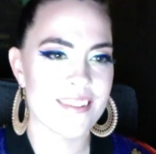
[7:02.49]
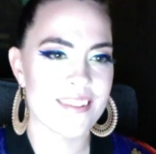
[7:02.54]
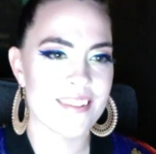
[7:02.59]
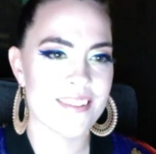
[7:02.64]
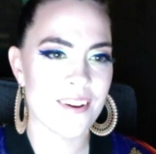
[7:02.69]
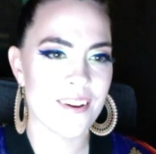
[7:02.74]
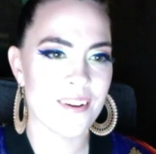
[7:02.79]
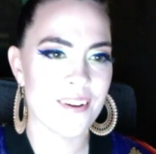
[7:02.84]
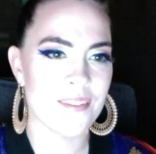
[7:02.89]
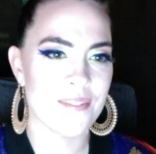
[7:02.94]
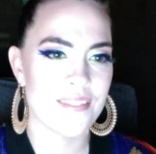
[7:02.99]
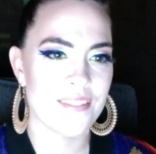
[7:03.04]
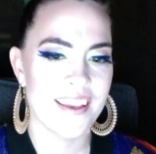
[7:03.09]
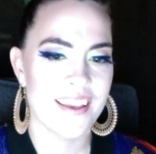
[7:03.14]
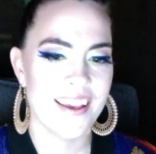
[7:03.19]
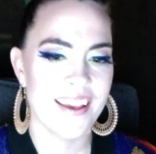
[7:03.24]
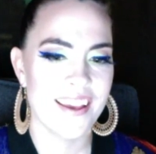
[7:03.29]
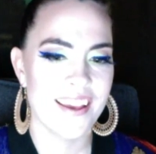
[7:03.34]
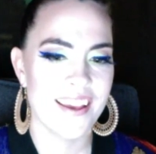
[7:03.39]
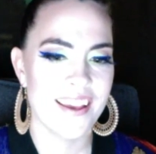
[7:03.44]
So
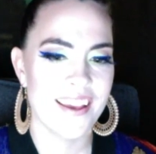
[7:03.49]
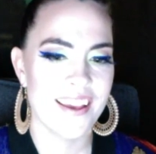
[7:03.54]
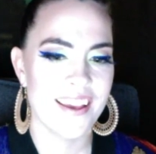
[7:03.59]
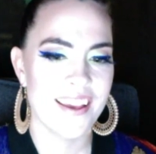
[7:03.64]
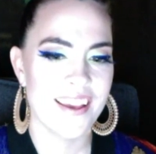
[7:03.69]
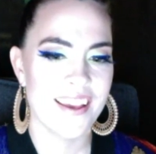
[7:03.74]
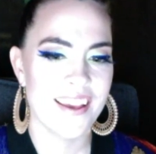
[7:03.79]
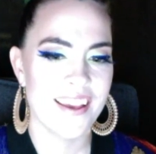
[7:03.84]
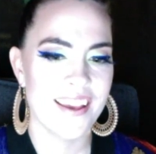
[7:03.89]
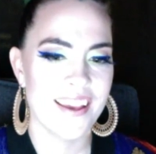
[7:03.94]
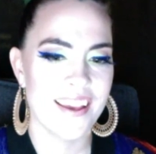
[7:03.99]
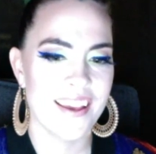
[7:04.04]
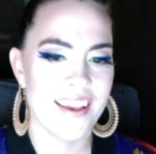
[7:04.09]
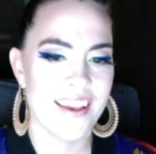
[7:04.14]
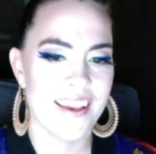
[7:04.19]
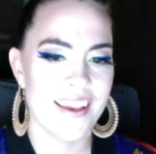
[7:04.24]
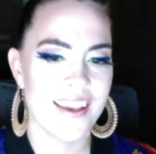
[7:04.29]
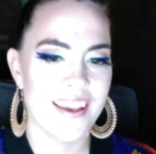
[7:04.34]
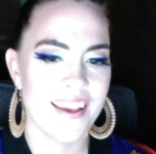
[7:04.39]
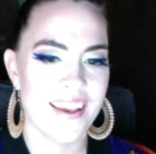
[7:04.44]

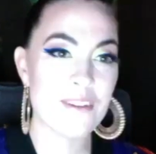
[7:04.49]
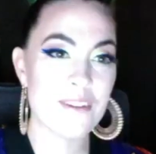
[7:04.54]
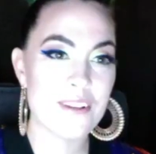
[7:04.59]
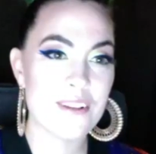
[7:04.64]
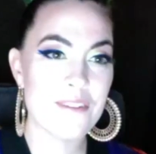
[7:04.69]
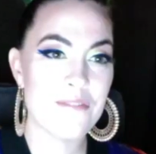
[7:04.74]
yeah, it would have been